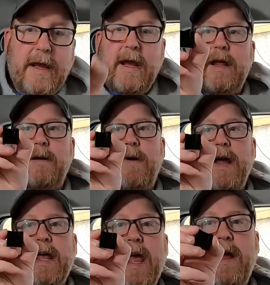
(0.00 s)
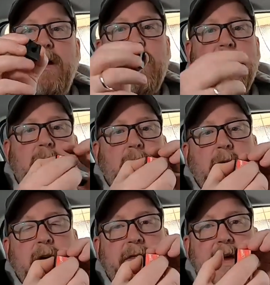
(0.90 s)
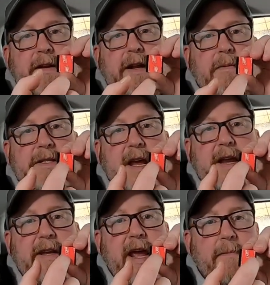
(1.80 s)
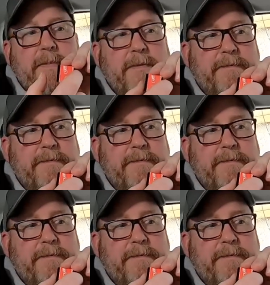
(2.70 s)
and a mic hanger with double-sided tape.